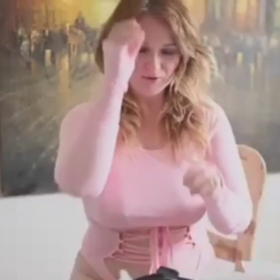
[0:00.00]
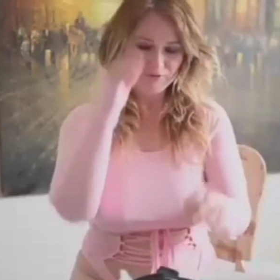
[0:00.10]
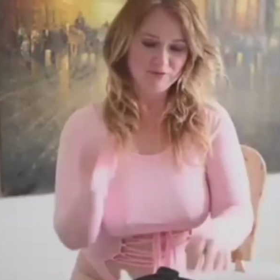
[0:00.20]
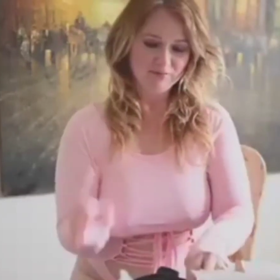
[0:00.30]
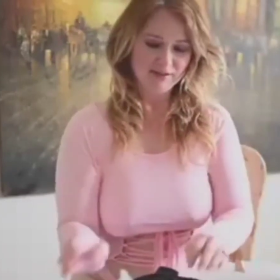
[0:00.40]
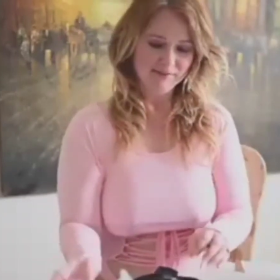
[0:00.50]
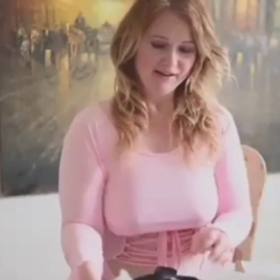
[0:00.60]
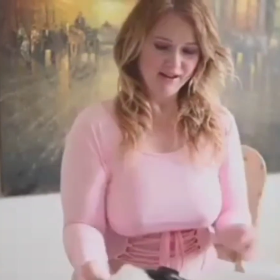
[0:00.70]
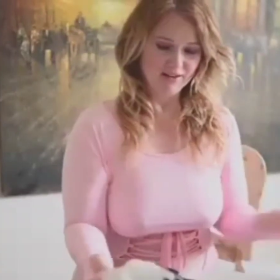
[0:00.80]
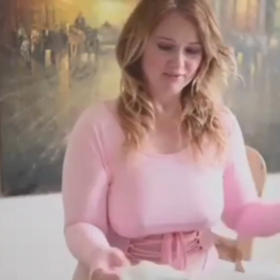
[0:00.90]
um,
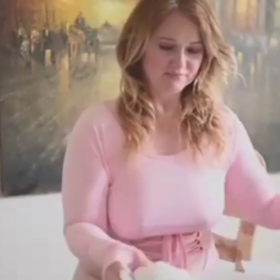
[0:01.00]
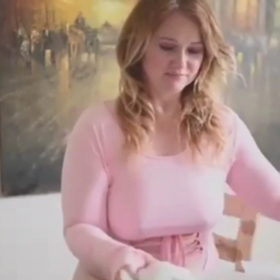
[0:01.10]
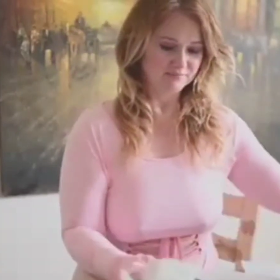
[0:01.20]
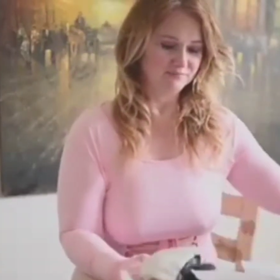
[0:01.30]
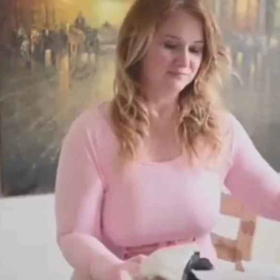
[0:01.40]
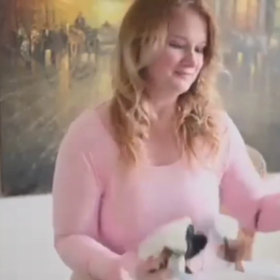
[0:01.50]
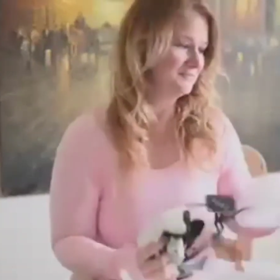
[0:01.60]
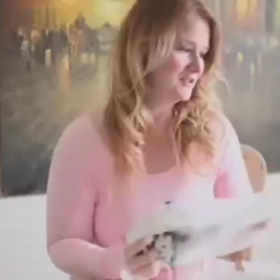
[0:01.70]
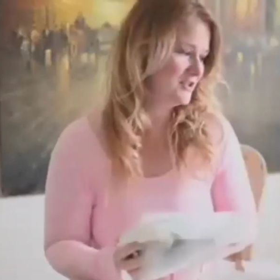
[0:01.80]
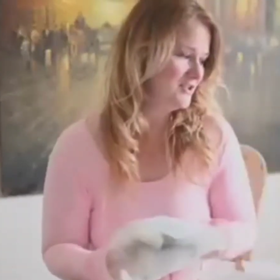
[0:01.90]
and it kind of has
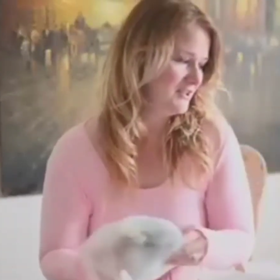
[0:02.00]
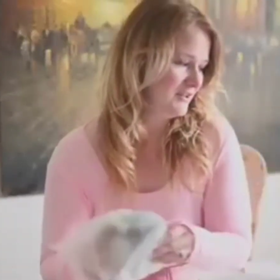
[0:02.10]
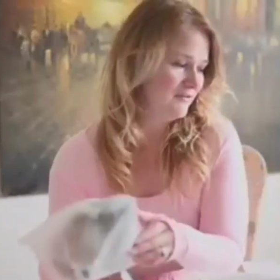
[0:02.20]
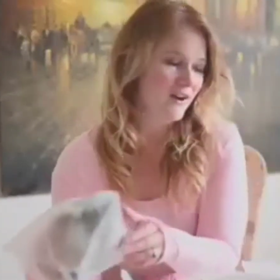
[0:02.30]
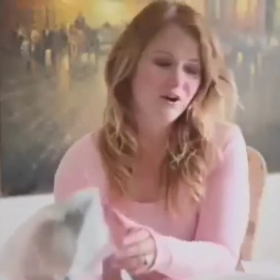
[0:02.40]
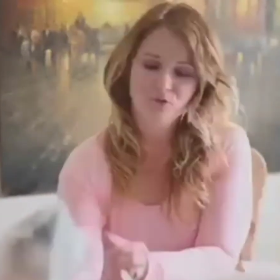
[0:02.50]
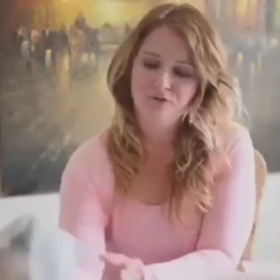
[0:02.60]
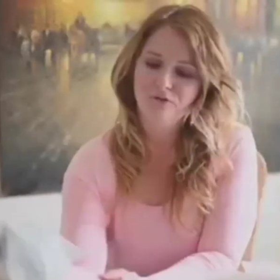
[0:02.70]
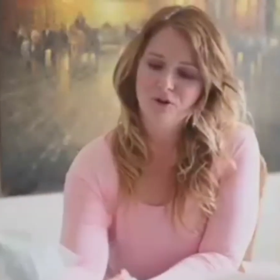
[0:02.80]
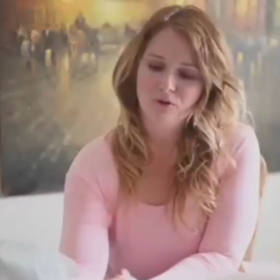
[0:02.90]
the look of a one
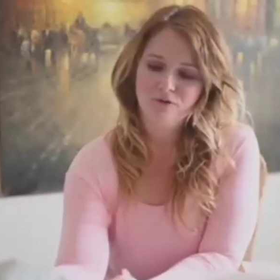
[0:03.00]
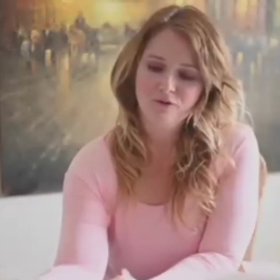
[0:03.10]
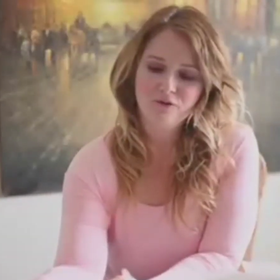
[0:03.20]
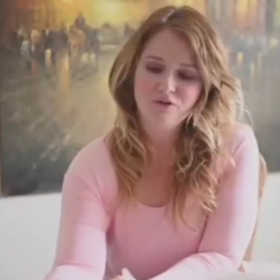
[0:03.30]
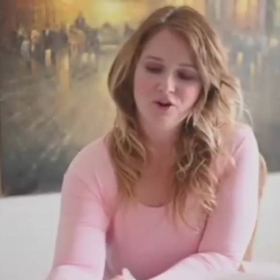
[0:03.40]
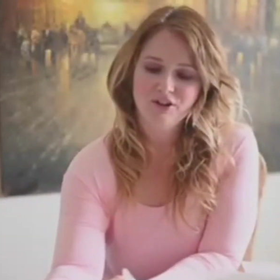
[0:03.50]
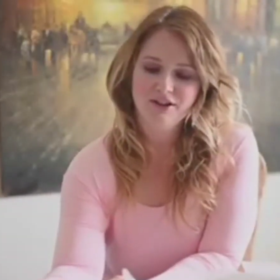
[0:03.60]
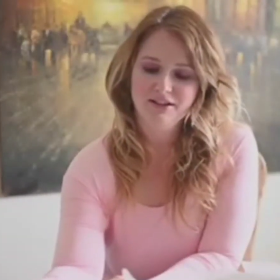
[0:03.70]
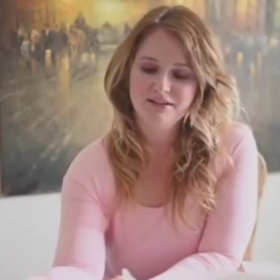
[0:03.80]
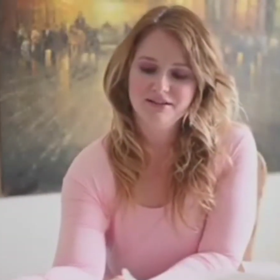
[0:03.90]
piece, but it's all
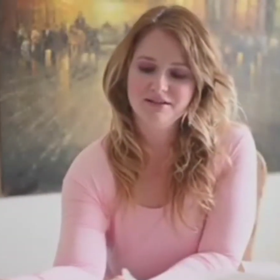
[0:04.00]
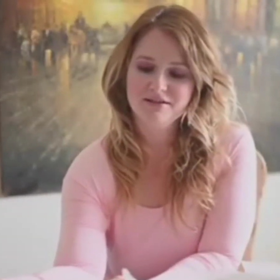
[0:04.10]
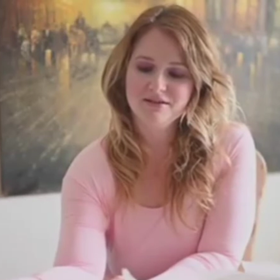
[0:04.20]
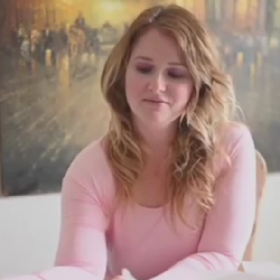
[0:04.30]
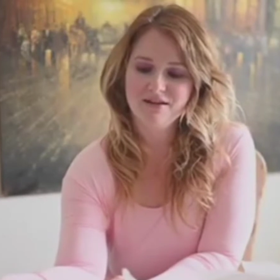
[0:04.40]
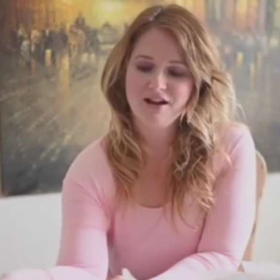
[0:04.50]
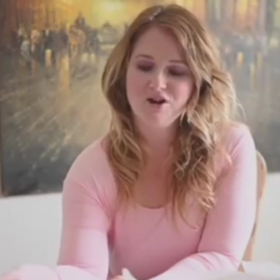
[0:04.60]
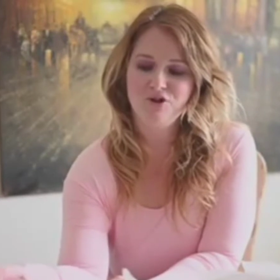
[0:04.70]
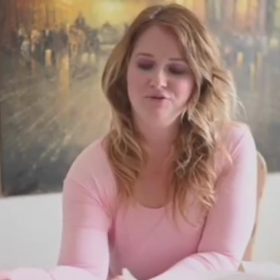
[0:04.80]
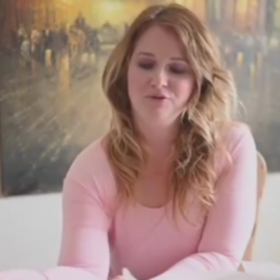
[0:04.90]
one. So
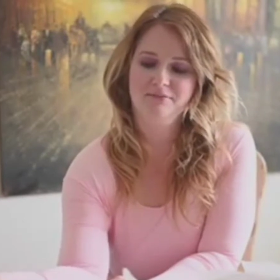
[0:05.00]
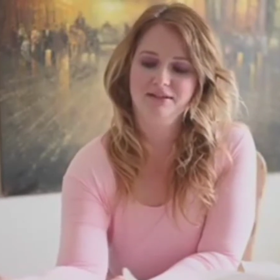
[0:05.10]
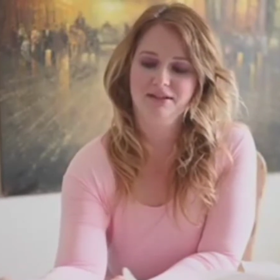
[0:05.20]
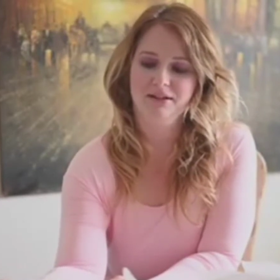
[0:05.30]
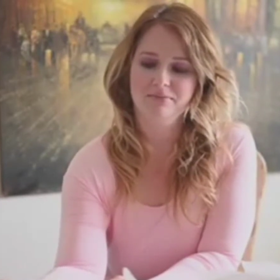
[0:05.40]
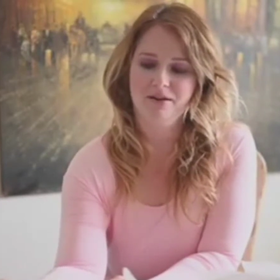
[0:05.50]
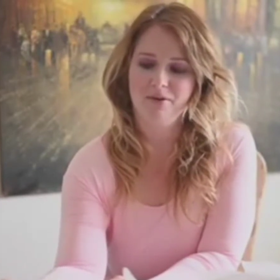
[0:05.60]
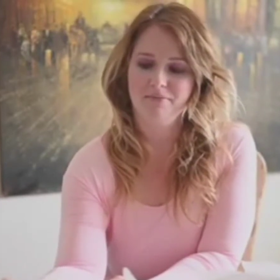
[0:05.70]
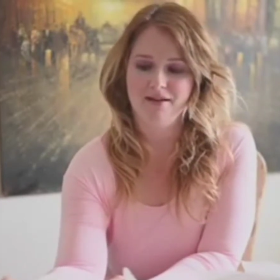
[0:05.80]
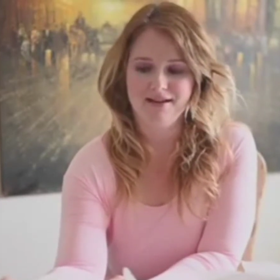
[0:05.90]
this goes around the
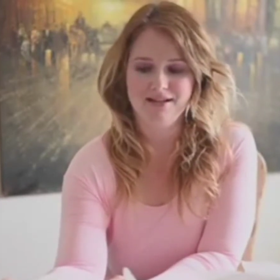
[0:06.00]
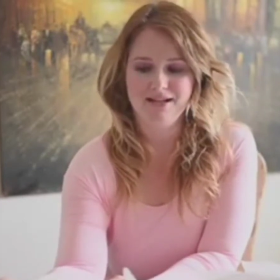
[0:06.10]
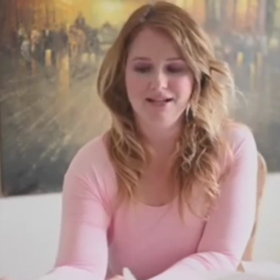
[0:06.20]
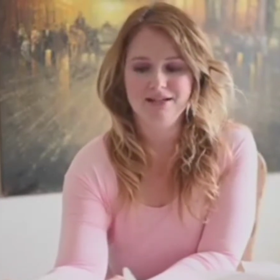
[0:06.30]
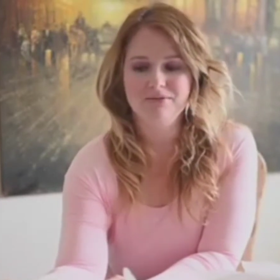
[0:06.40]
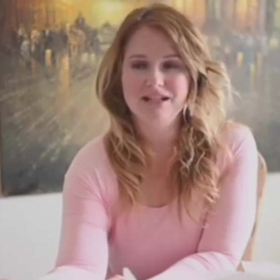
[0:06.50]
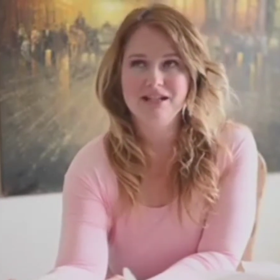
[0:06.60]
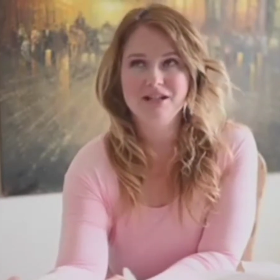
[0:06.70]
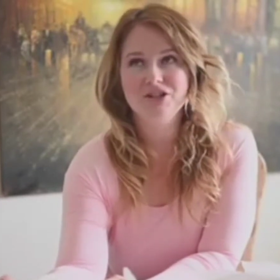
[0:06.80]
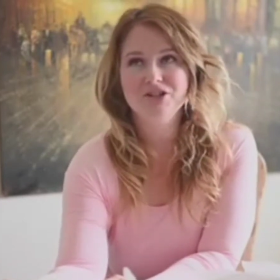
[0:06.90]
front
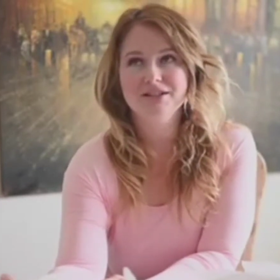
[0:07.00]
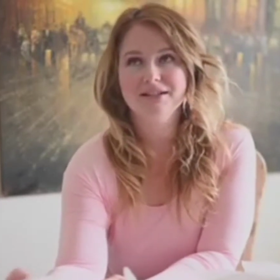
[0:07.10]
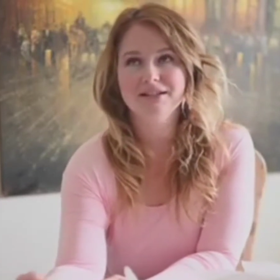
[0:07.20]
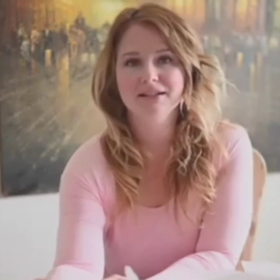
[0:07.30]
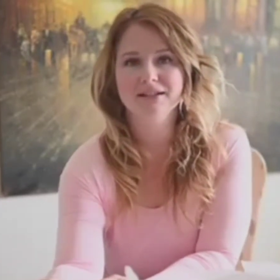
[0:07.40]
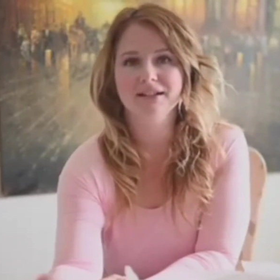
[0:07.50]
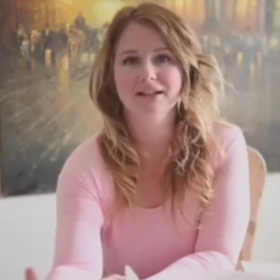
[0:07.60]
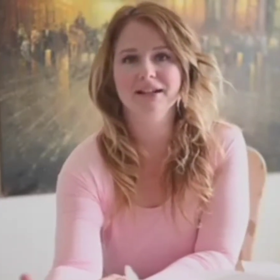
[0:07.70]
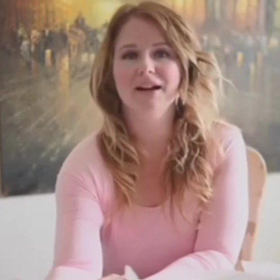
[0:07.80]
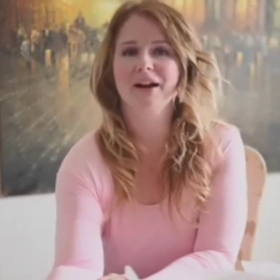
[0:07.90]
and then this goes
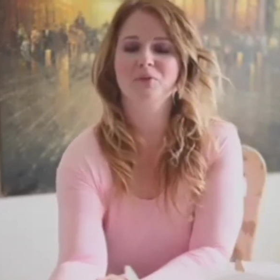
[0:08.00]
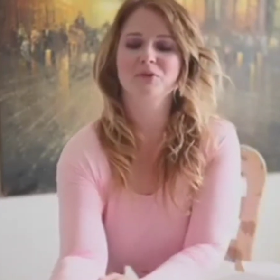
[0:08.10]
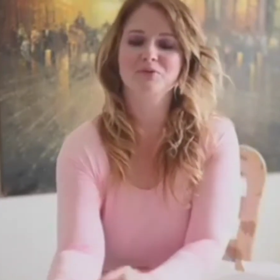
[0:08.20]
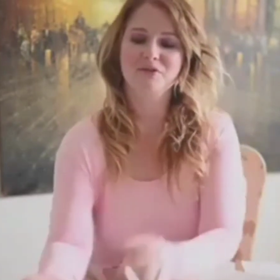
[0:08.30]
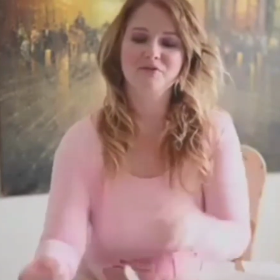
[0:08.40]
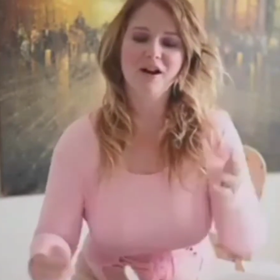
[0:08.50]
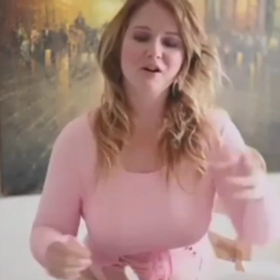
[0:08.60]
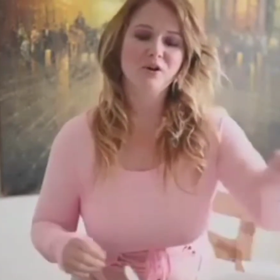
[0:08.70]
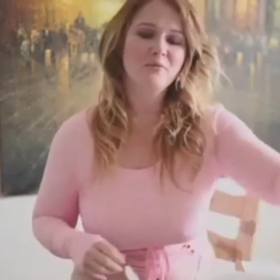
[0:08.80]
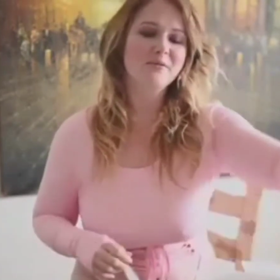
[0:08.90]
around,
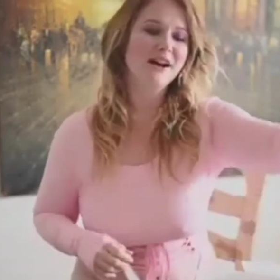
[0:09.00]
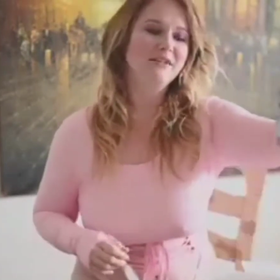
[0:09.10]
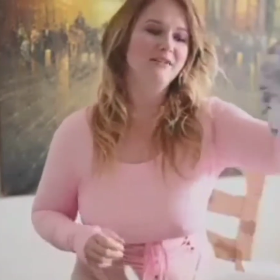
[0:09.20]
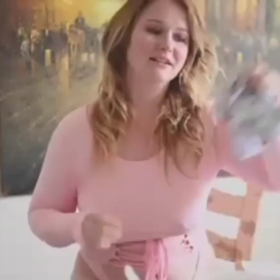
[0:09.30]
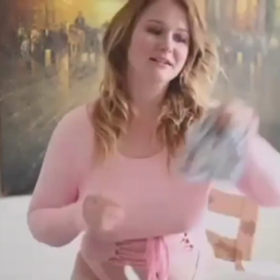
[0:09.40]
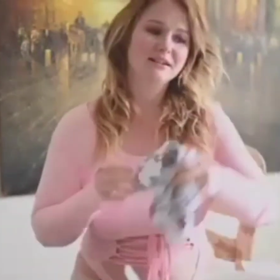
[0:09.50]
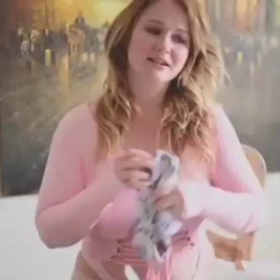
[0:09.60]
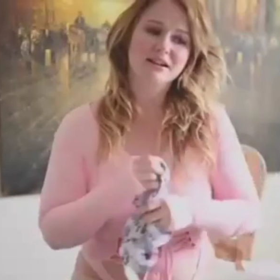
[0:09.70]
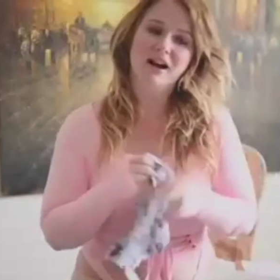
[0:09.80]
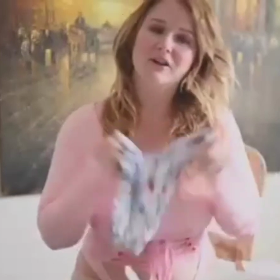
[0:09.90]
and this is the
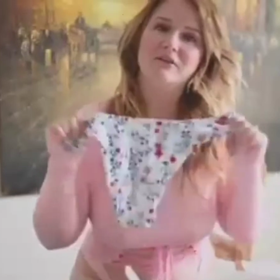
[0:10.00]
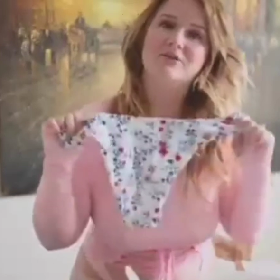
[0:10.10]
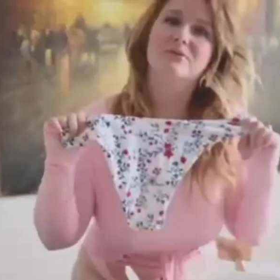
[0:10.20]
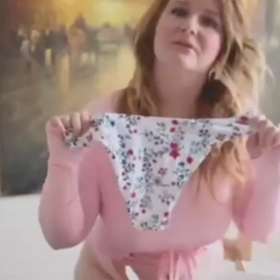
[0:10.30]
bottom. So